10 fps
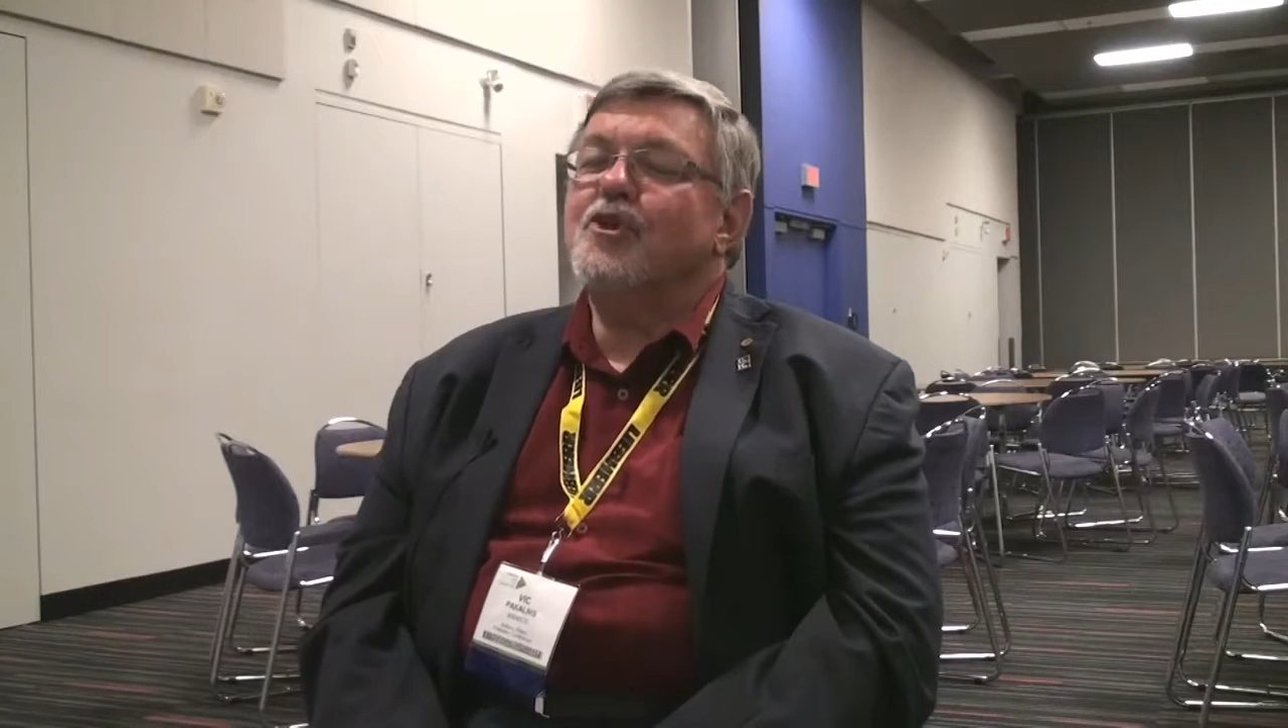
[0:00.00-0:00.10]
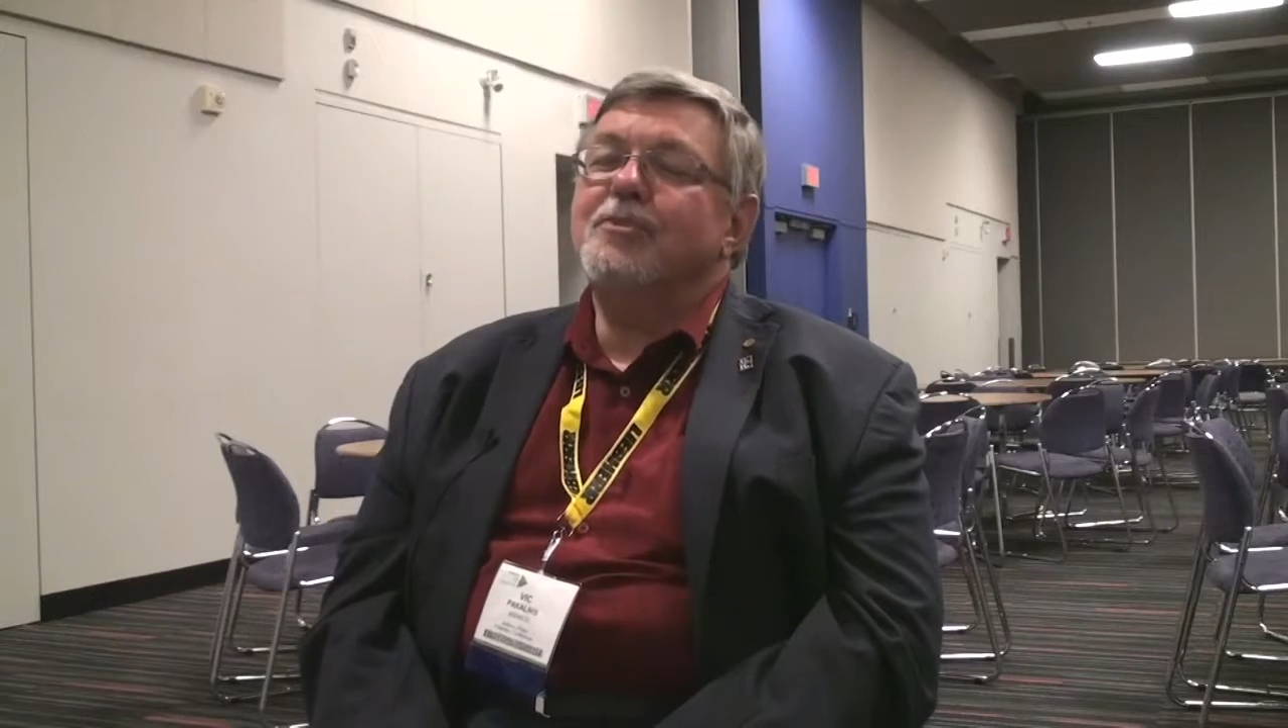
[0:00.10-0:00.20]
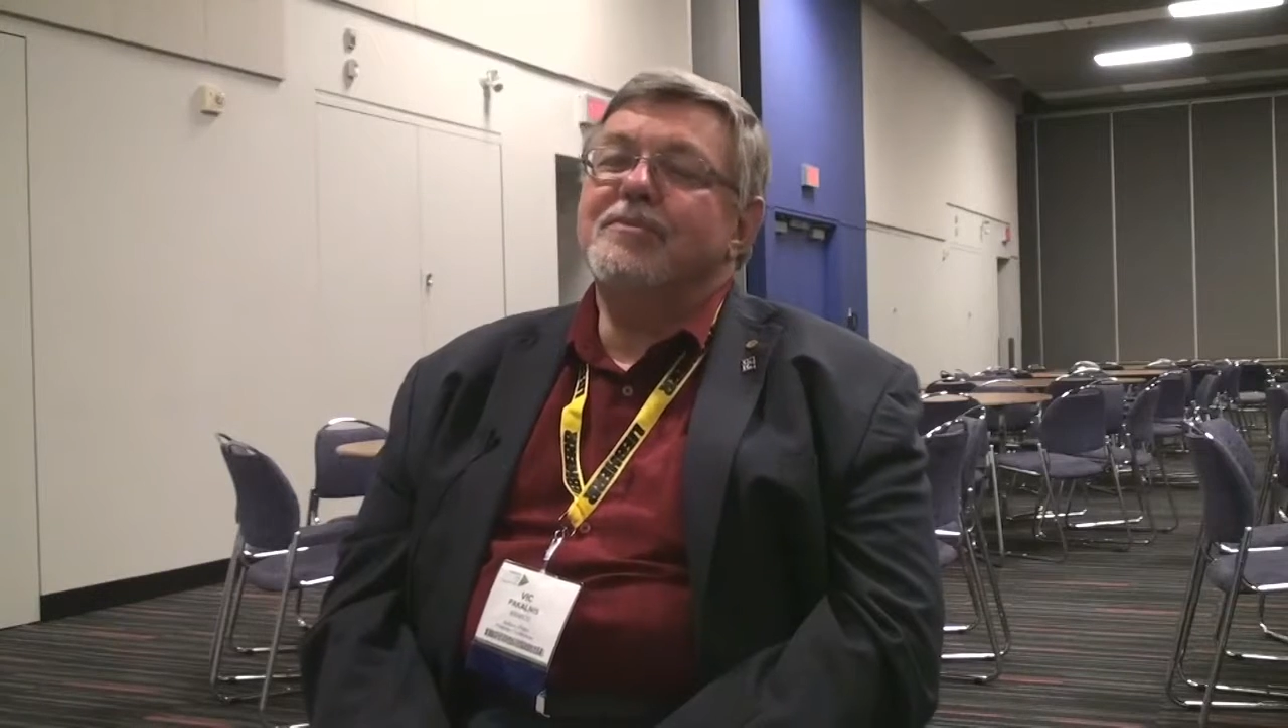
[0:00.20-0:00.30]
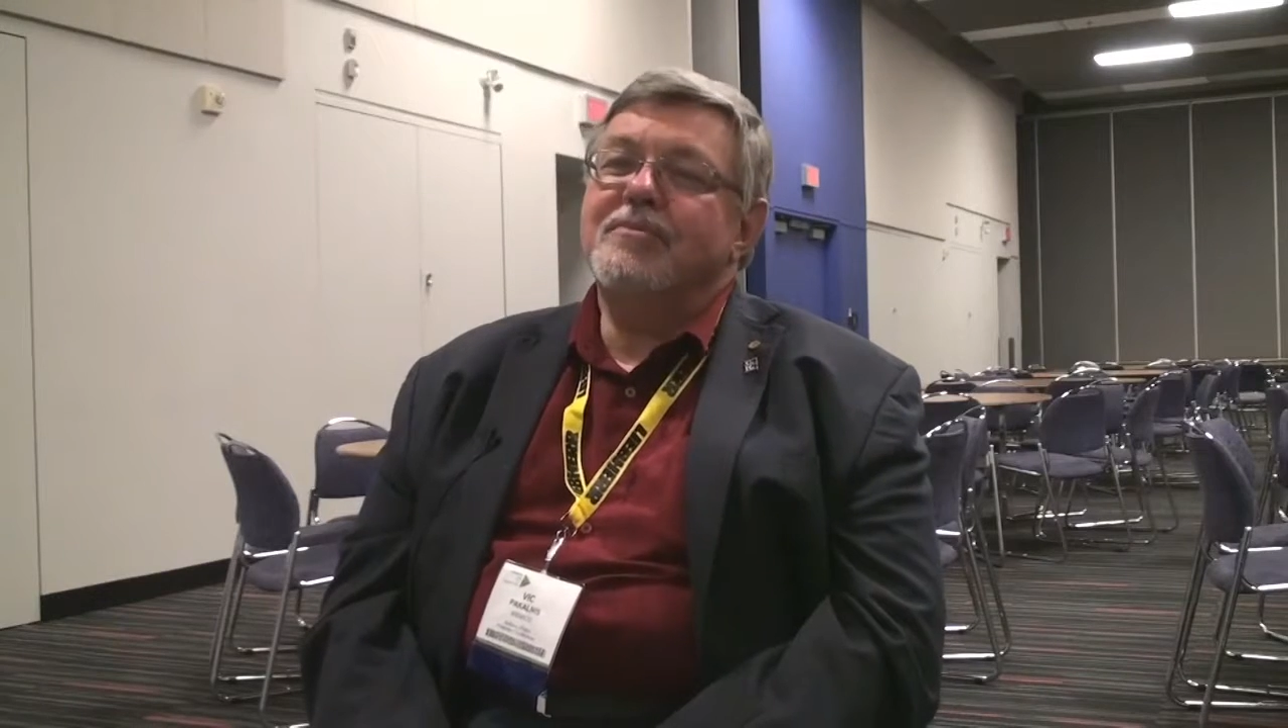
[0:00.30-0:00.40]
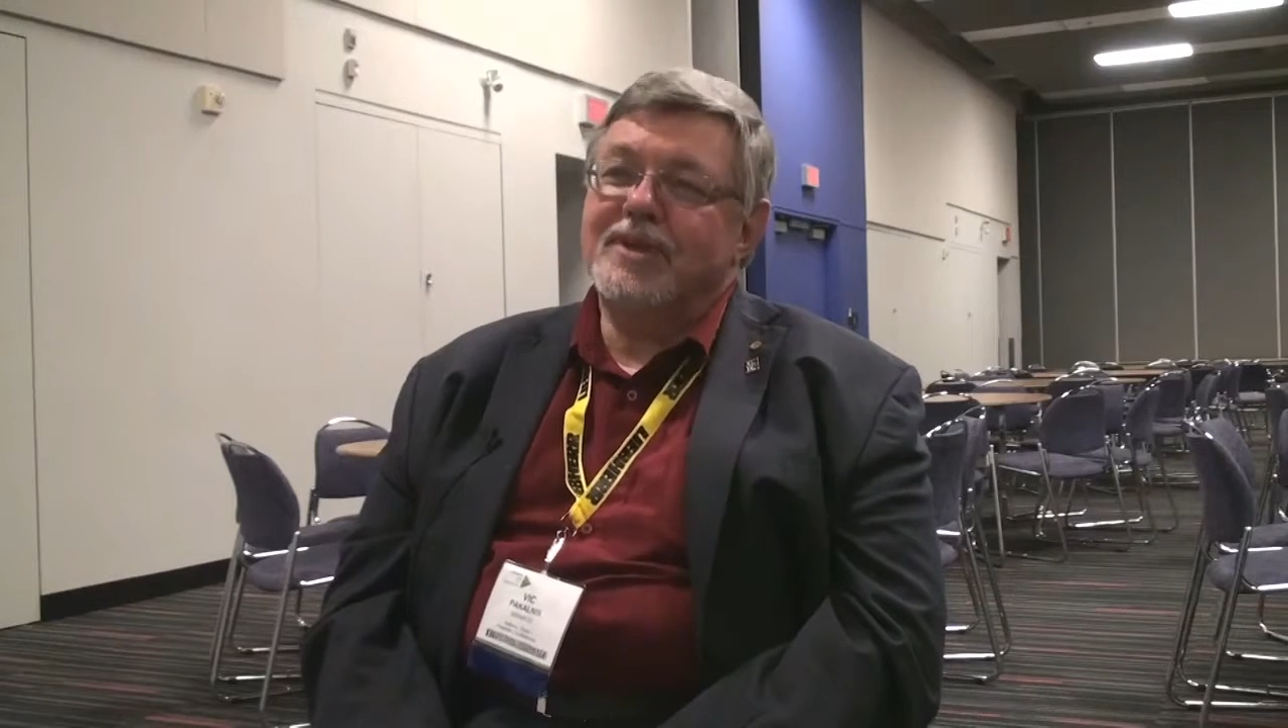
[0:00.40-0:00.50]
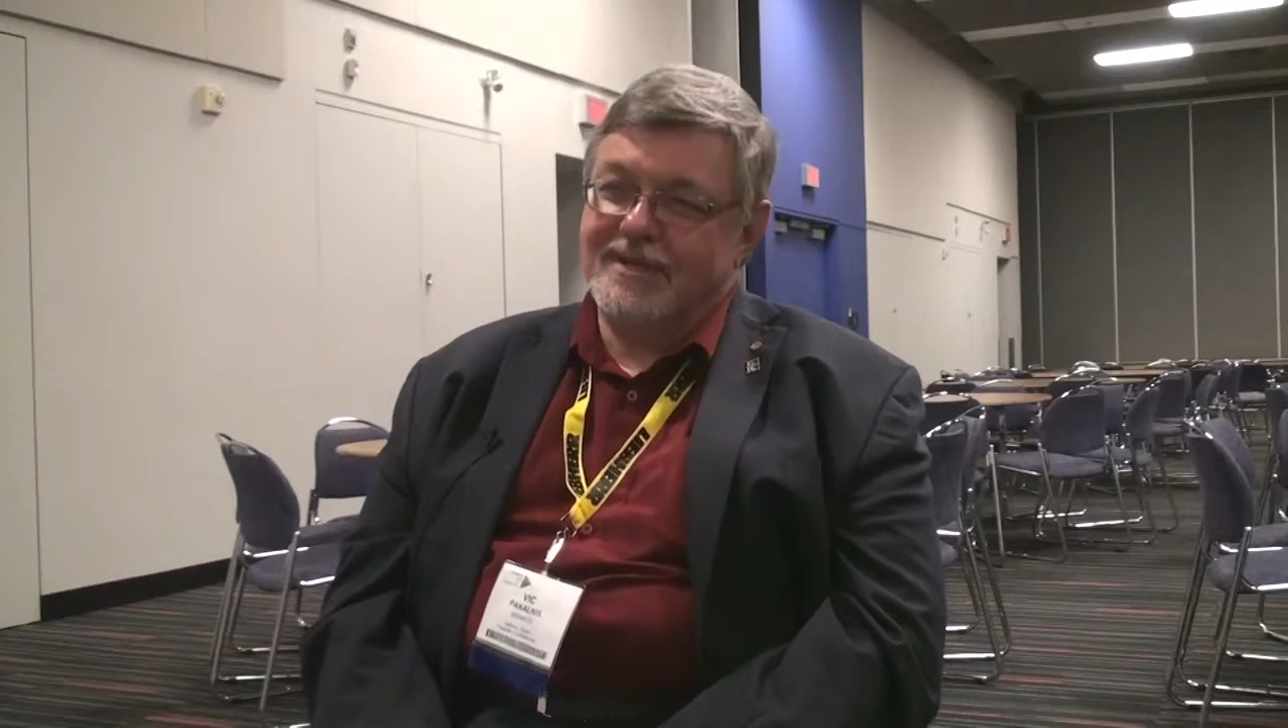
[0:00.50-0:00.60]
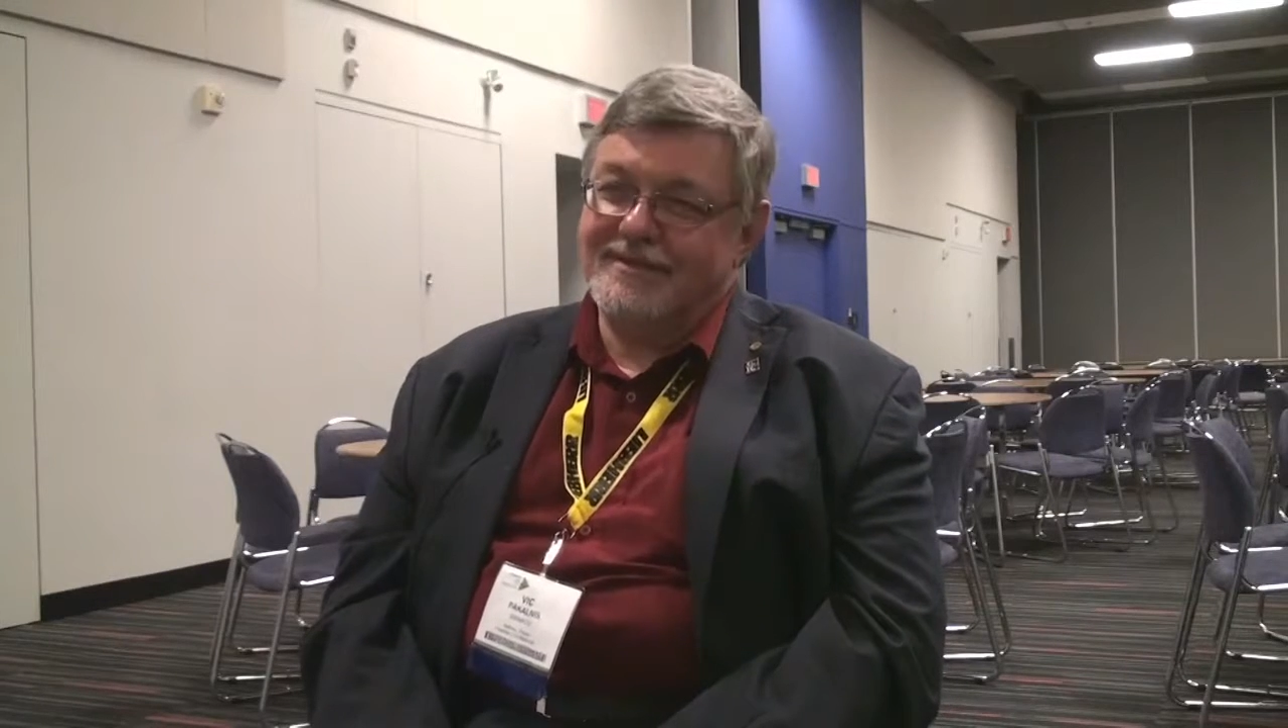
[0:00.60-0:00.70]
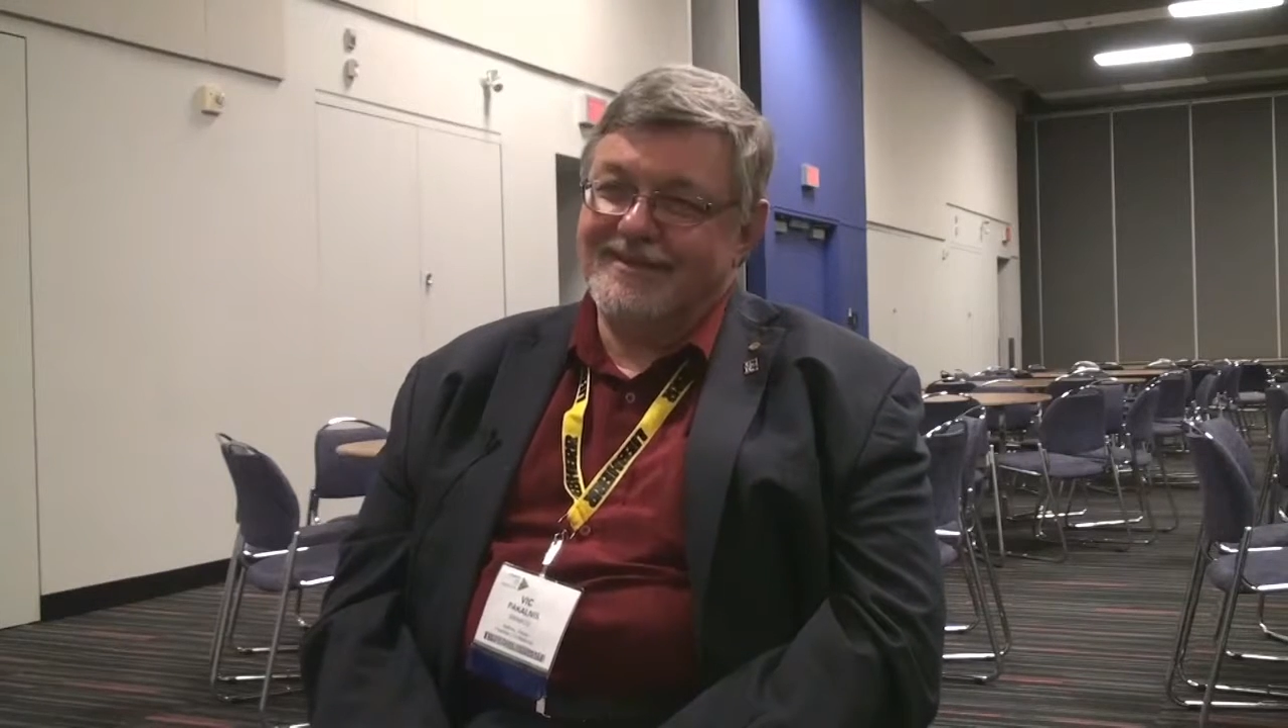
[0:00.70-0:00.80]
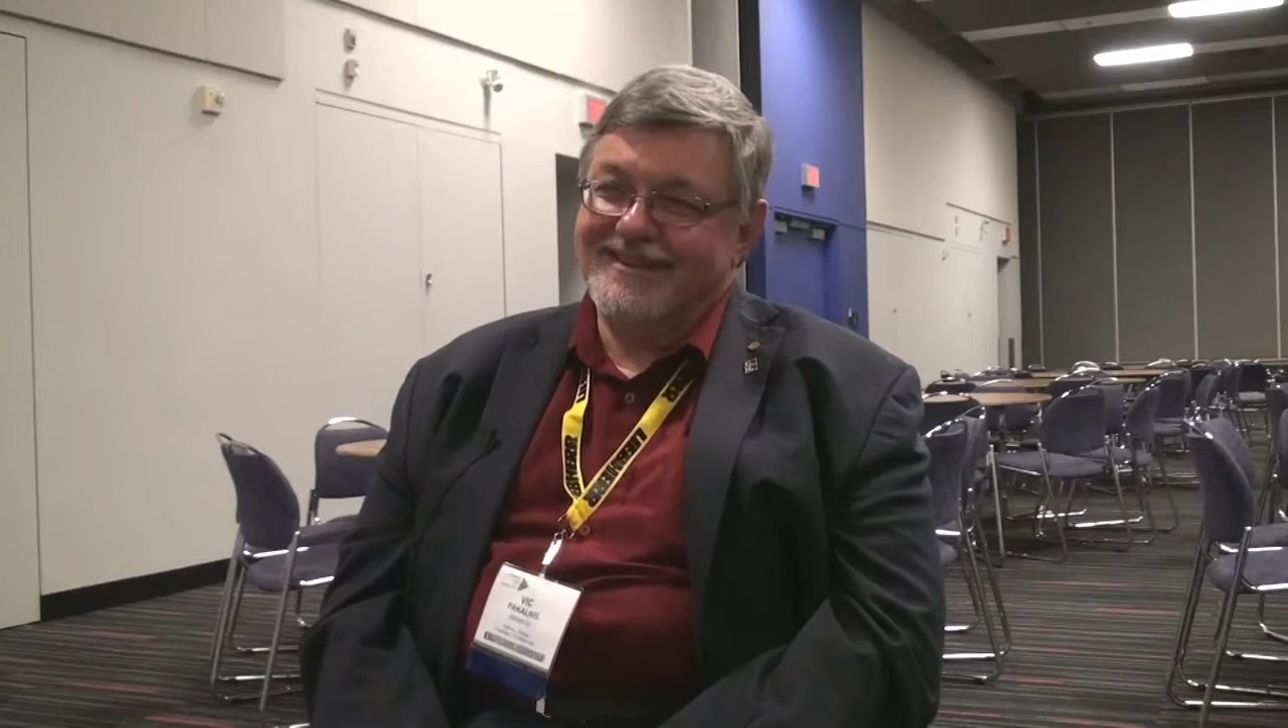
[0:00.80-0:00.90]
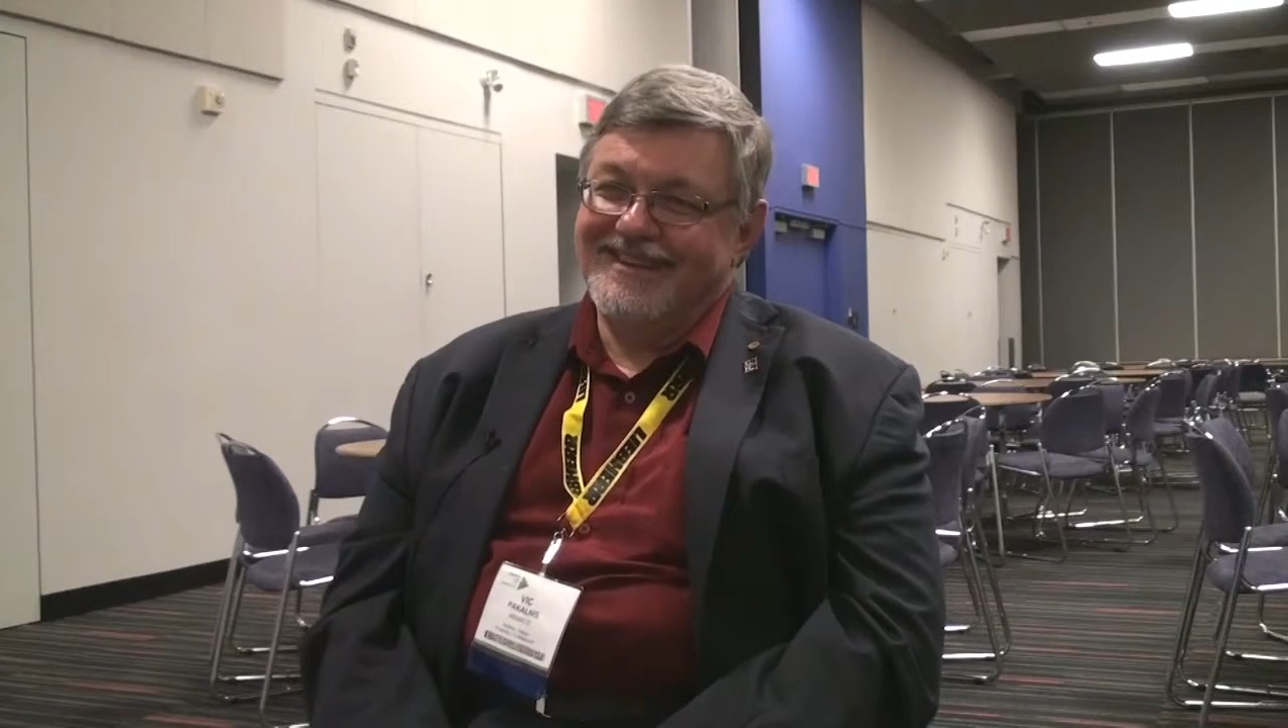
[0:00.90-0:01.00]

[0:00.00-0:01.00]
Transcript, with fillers: open pit